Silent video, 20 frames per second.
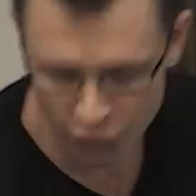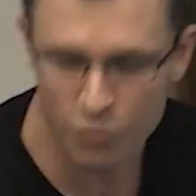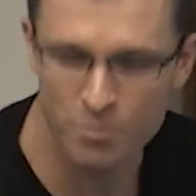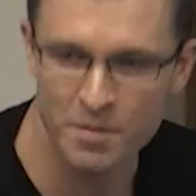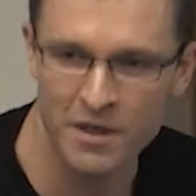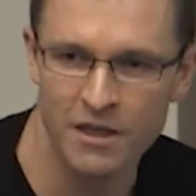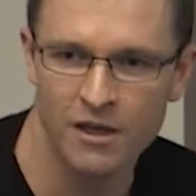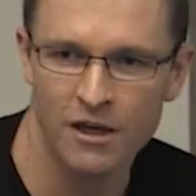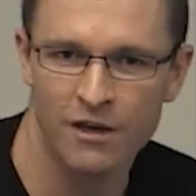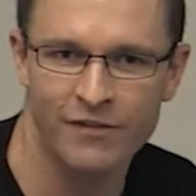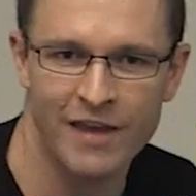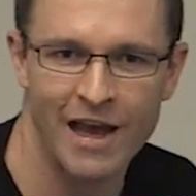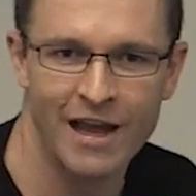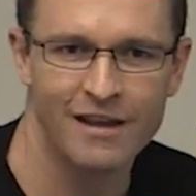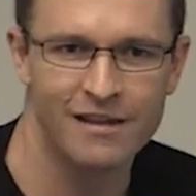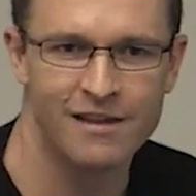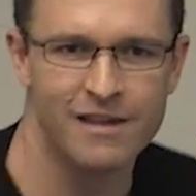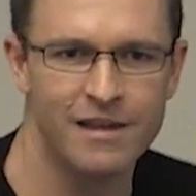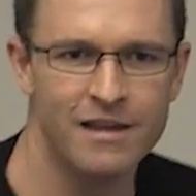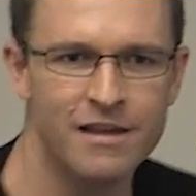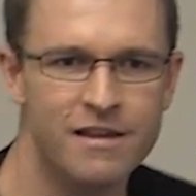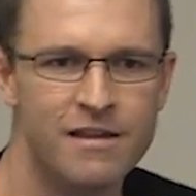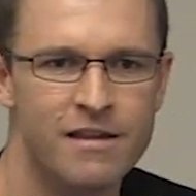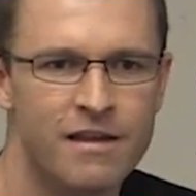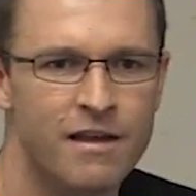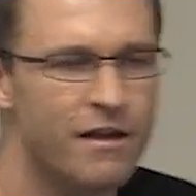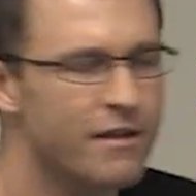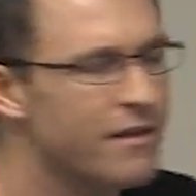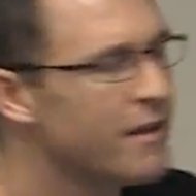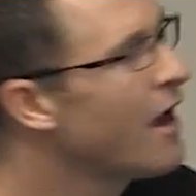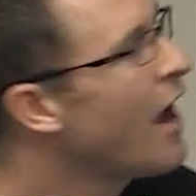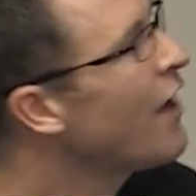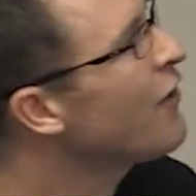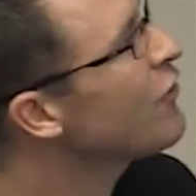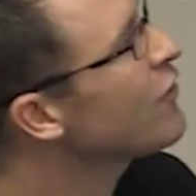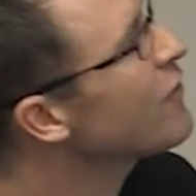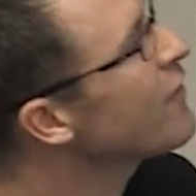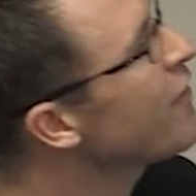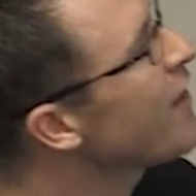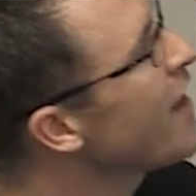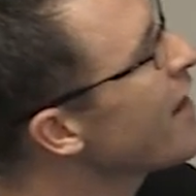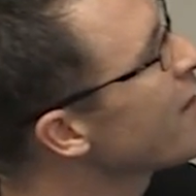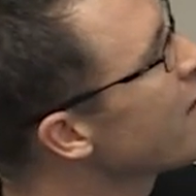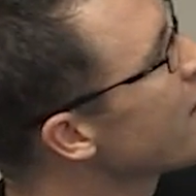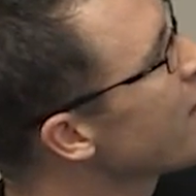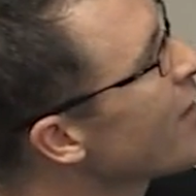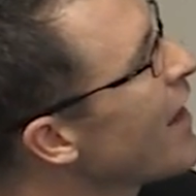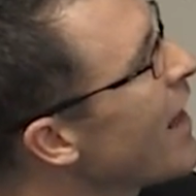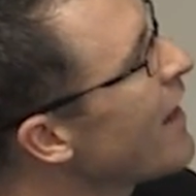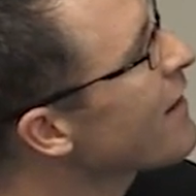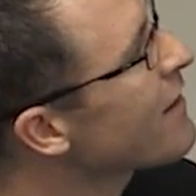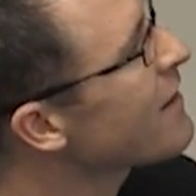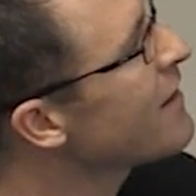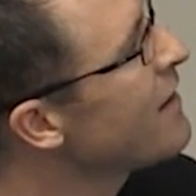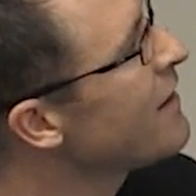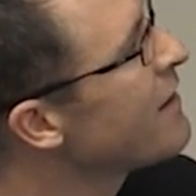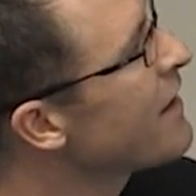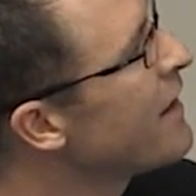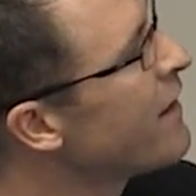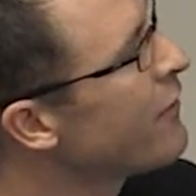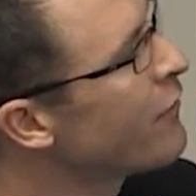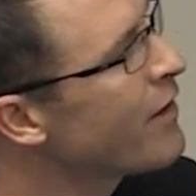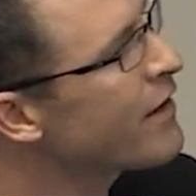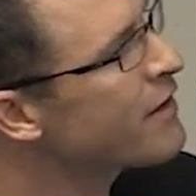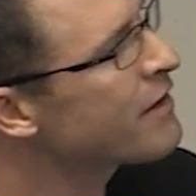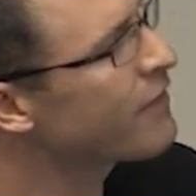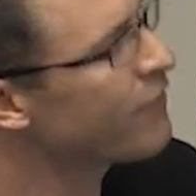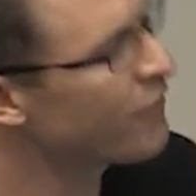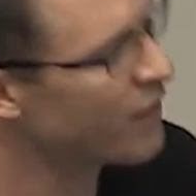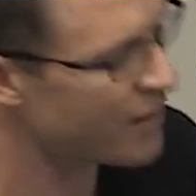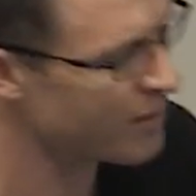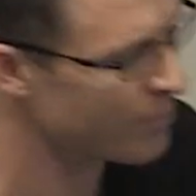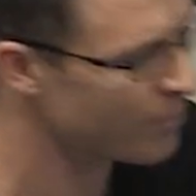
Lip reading: grouping of galaxies, hundreds of thousands of galaxies in a relatively